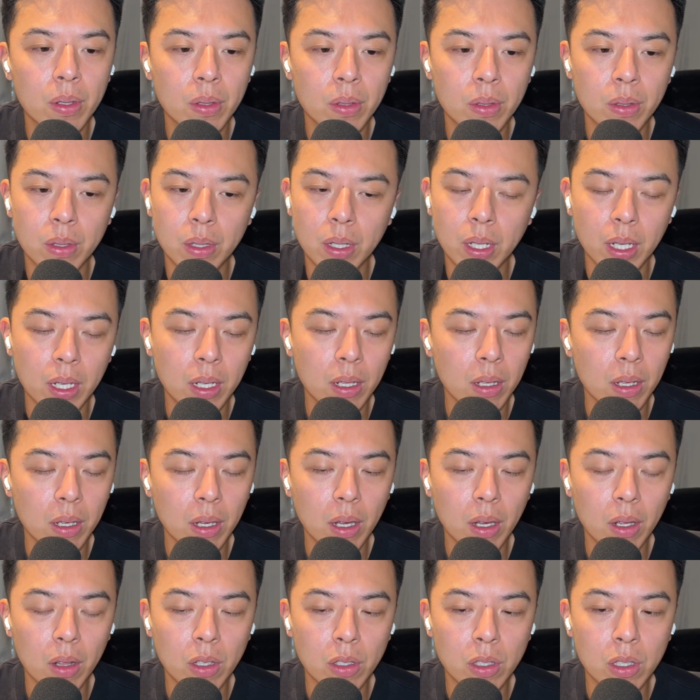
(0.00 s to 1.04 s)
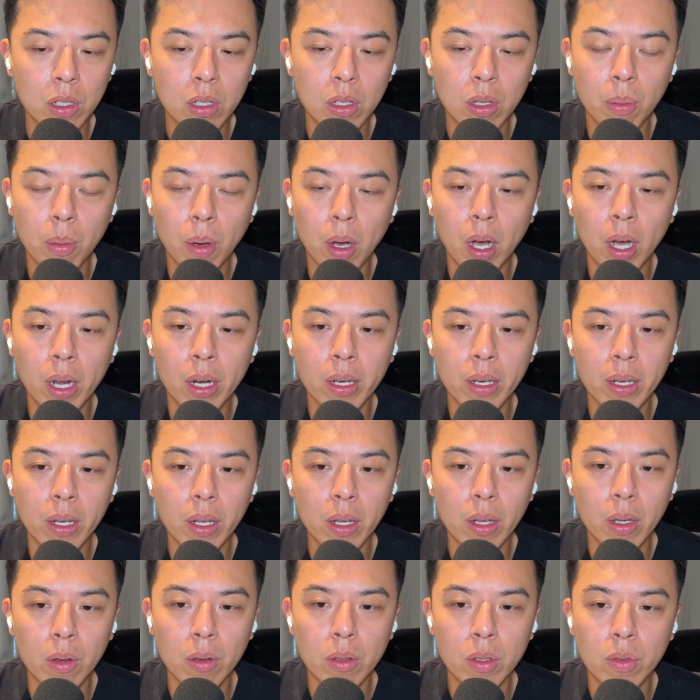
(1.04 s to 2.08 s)
Sick. Listen to the pod. It
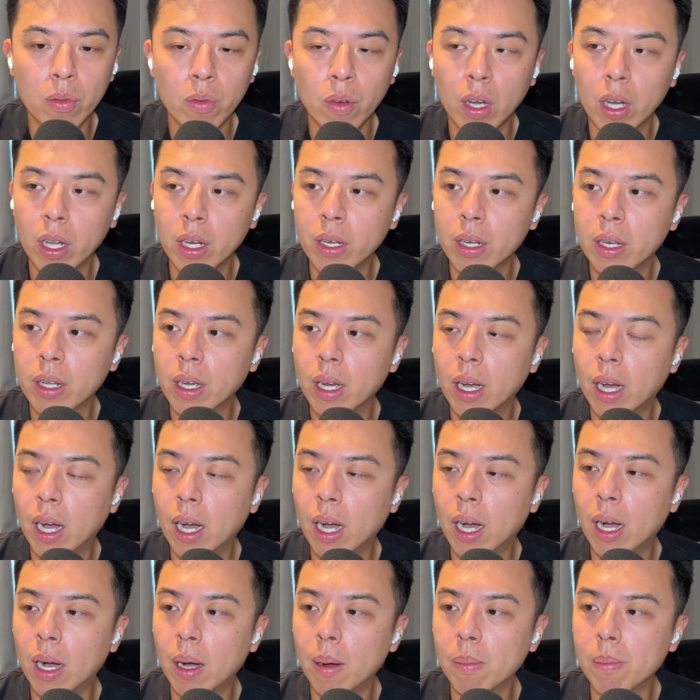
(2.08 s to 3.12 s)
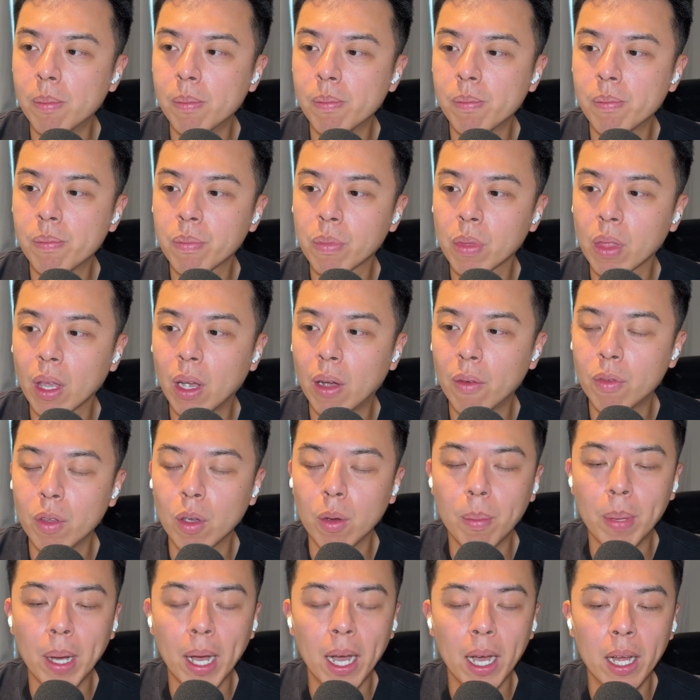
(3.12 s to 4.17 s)
was fun. I
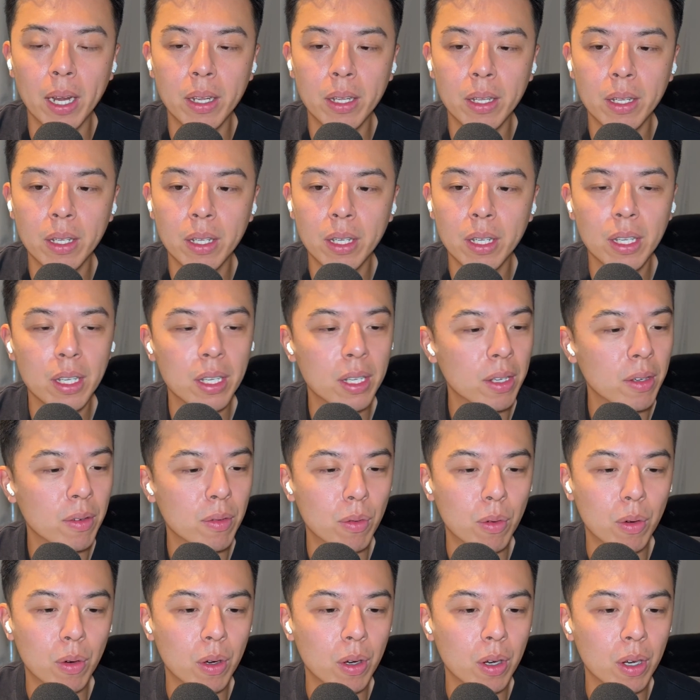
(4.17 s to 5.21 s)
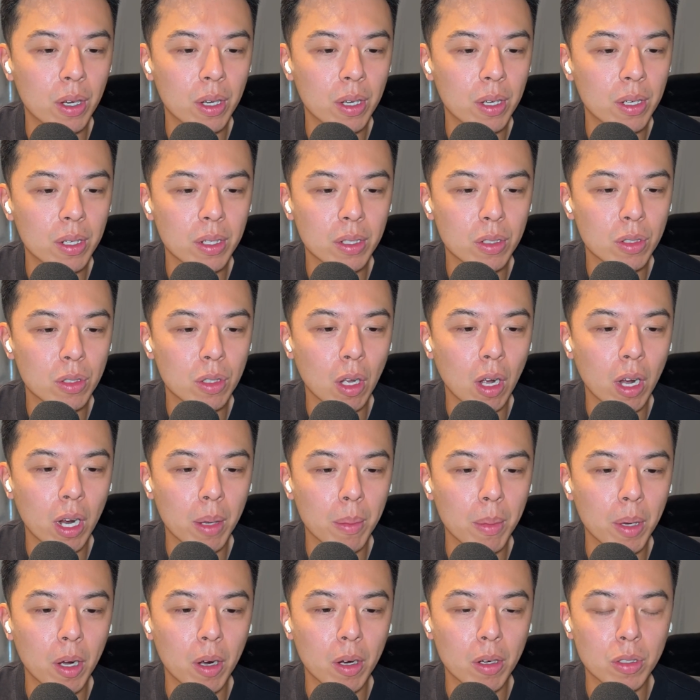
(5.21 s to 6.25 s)
feel bad for just
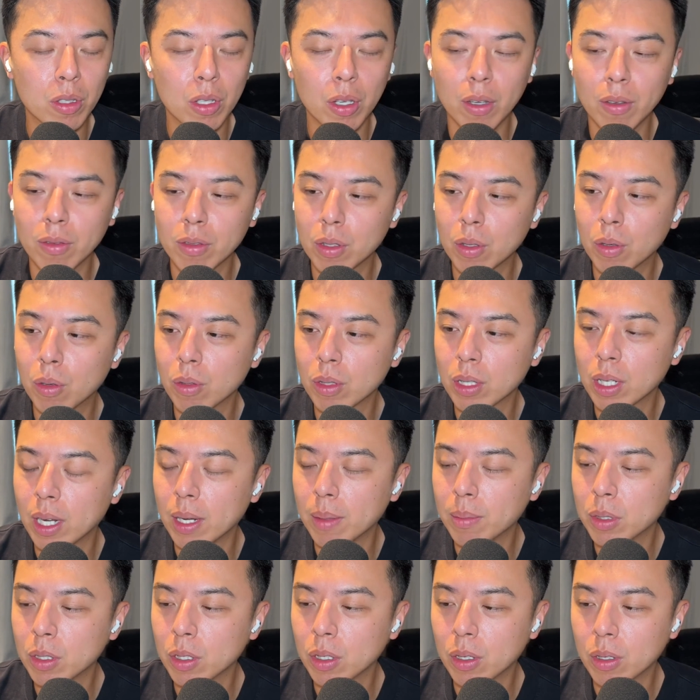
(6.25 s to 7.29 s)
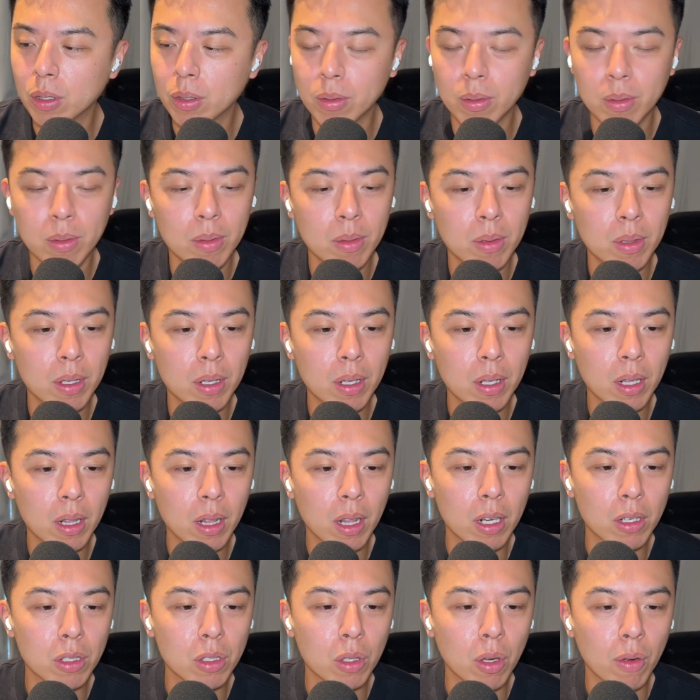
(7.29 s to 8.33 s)
talking about ourselves the whole time. So
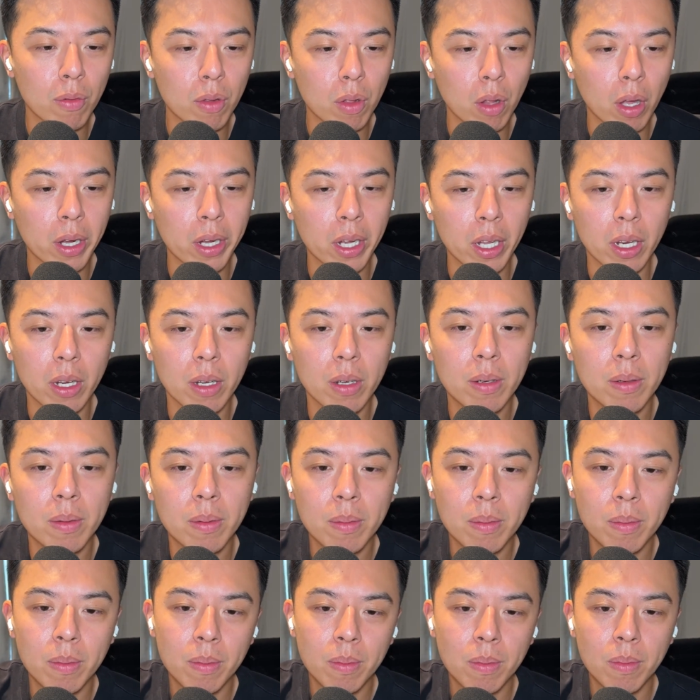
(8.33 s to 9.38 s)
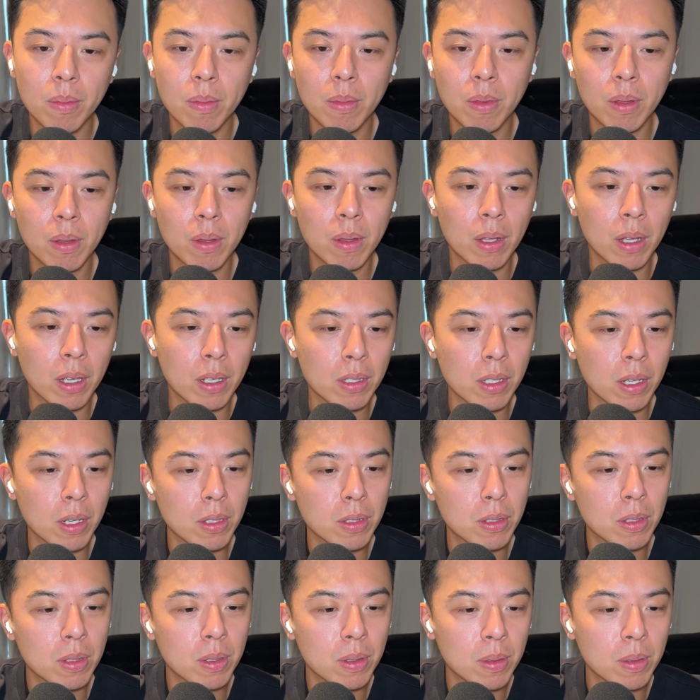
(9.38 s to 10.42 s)
let us know if you like it. Thanks, guys.